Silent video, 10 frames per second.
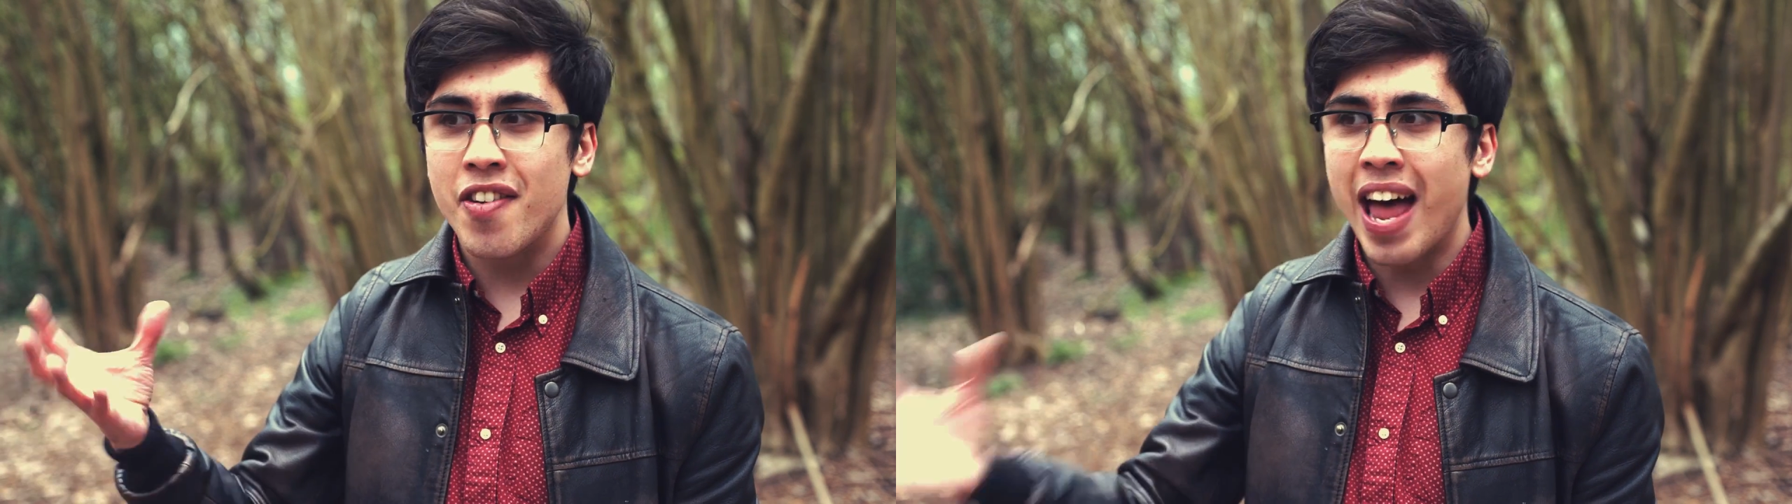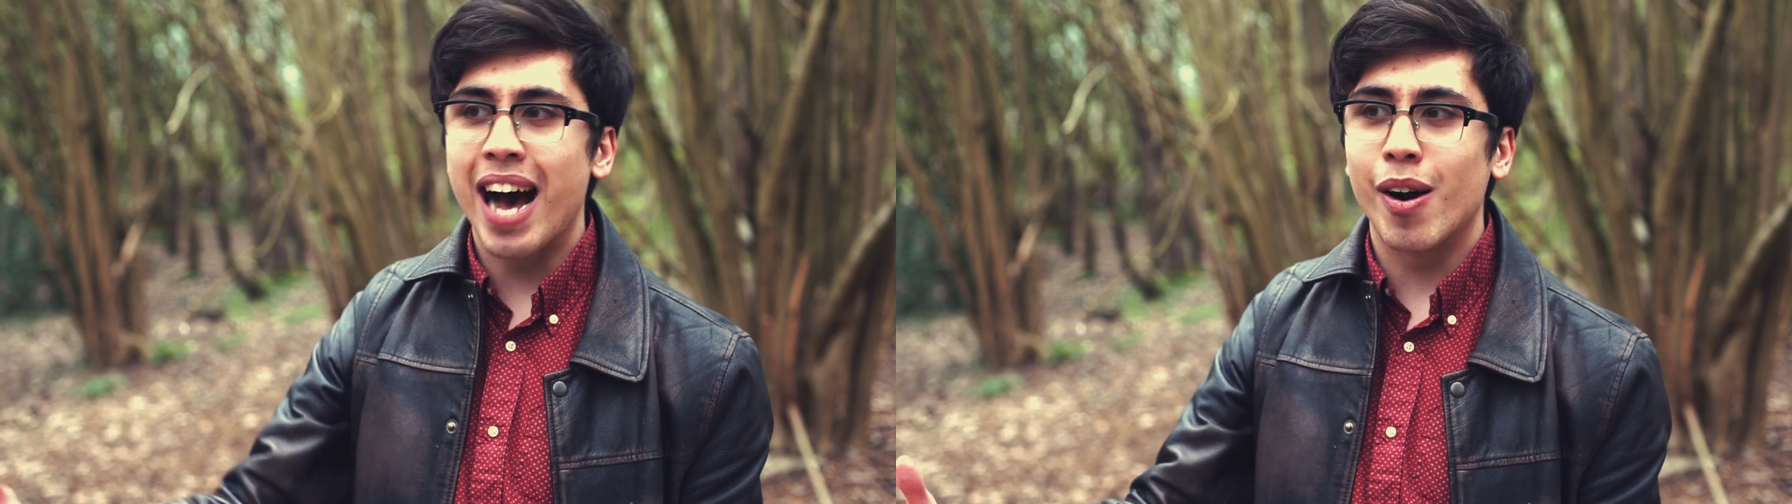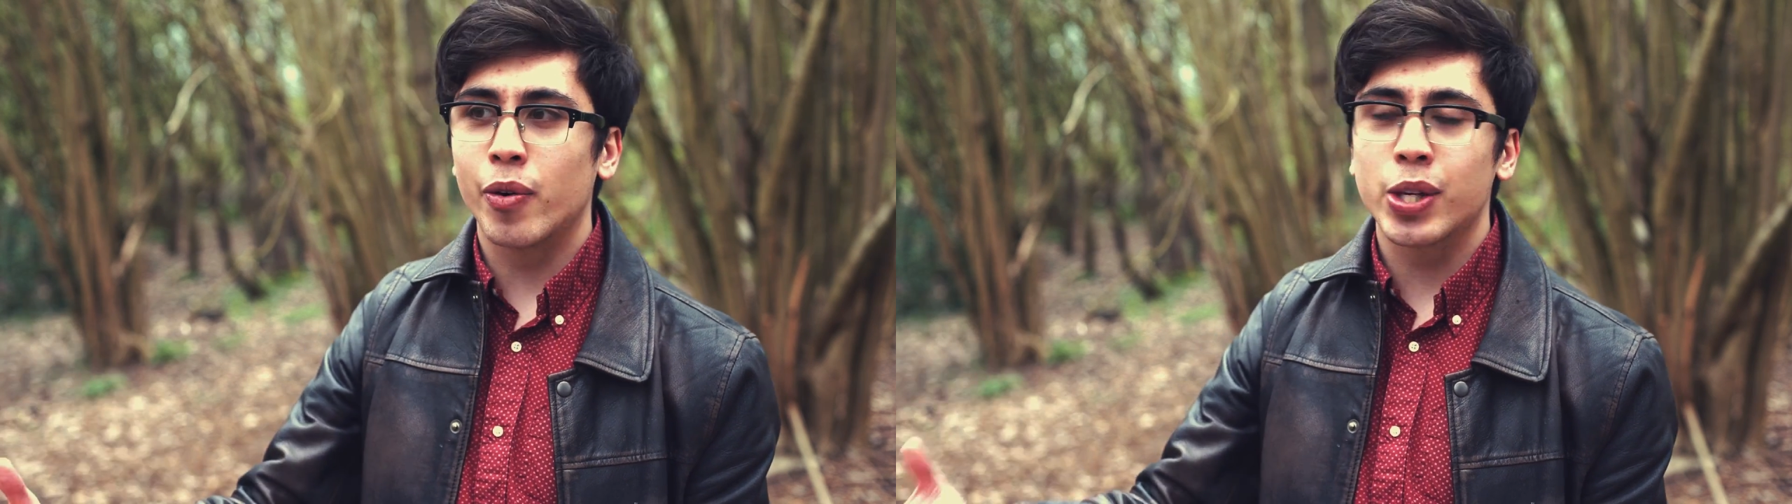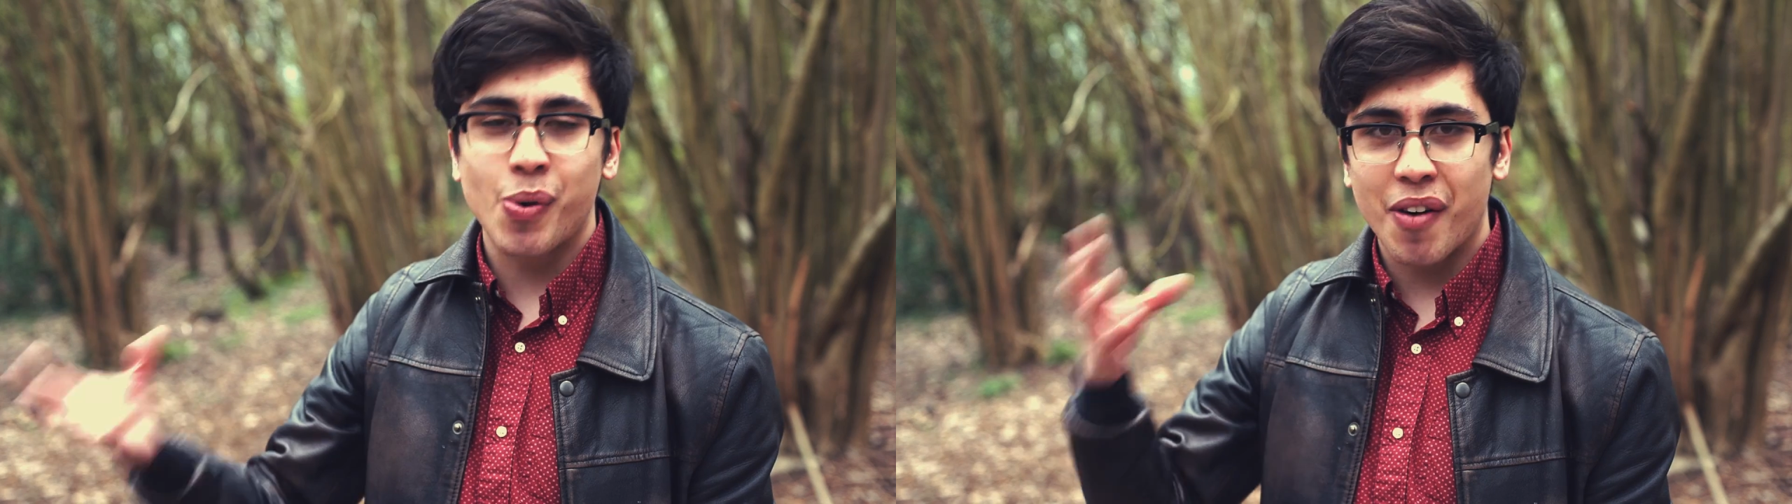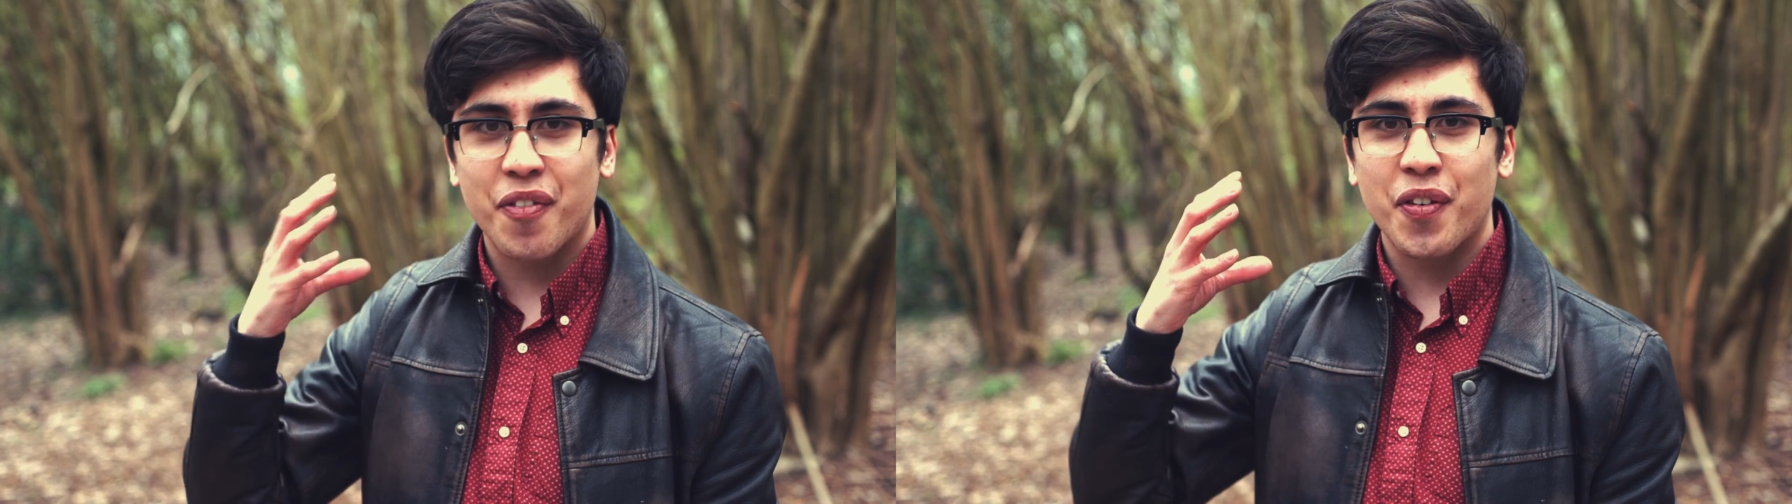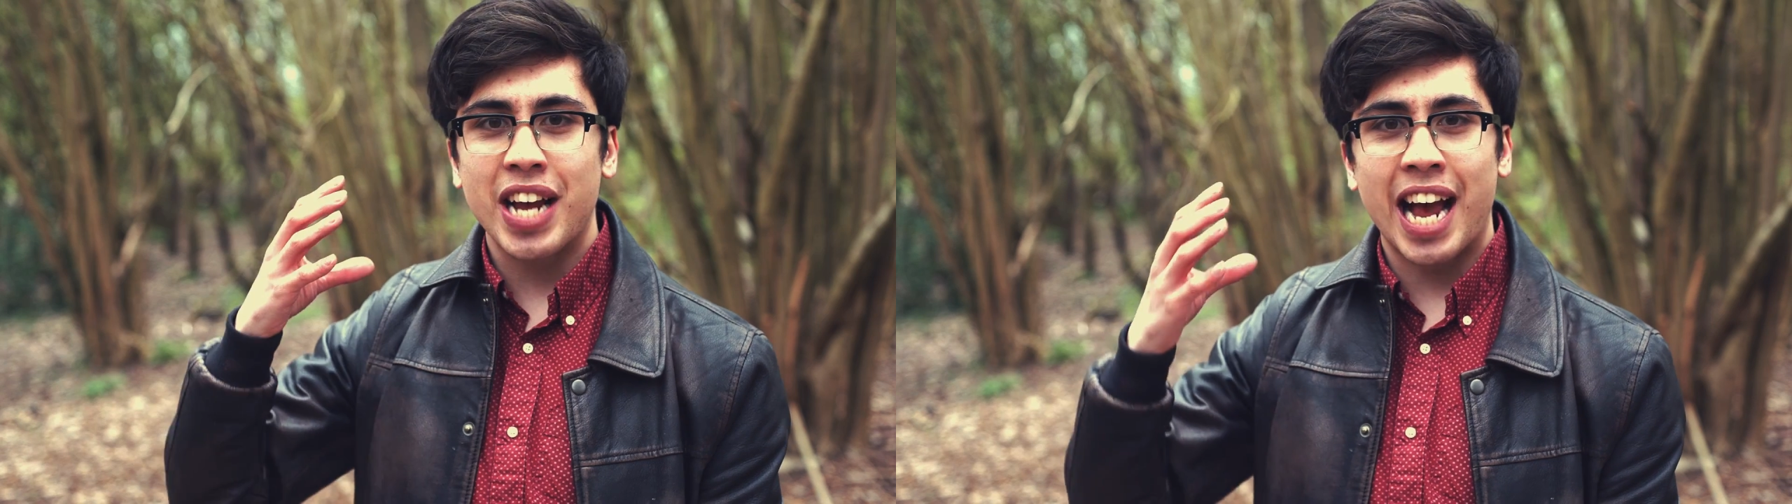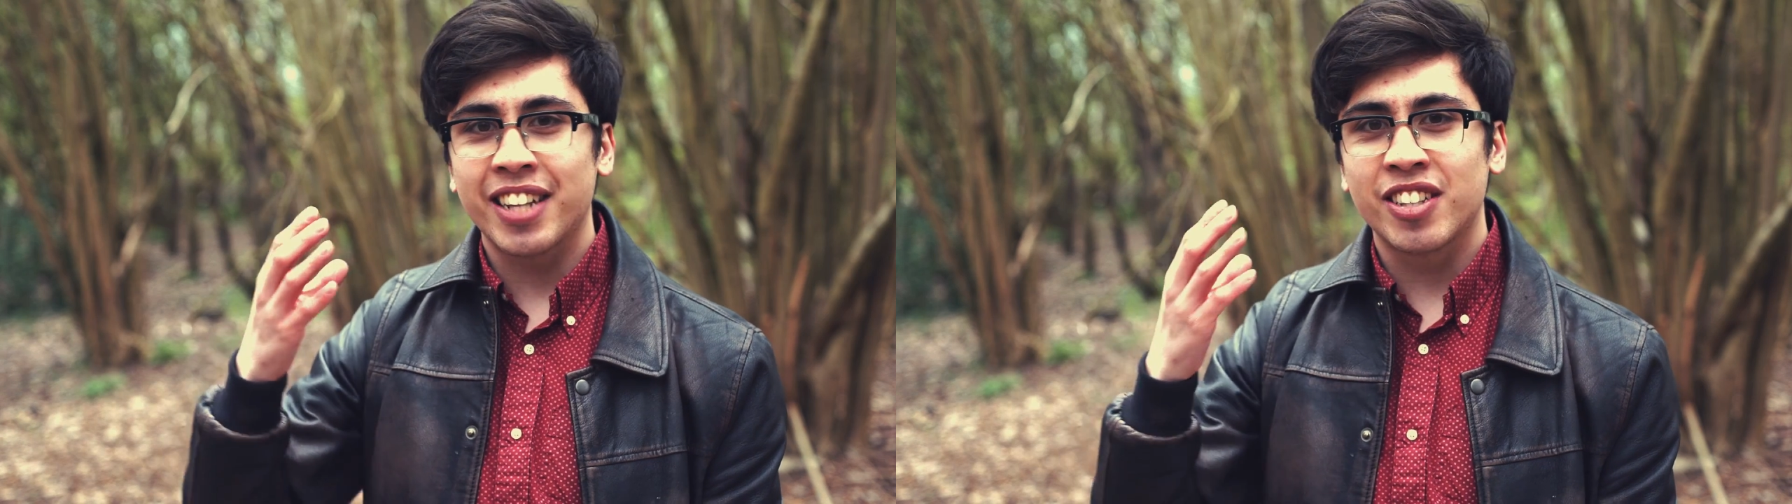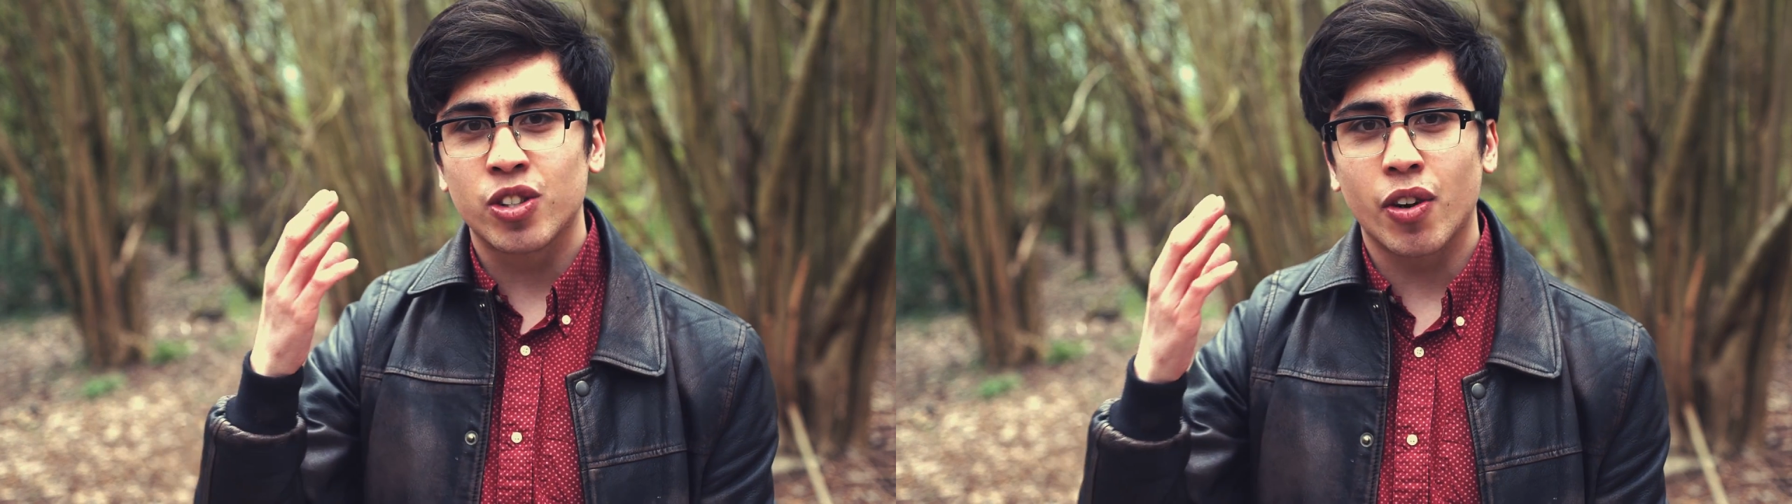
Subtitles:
Now, you have free editing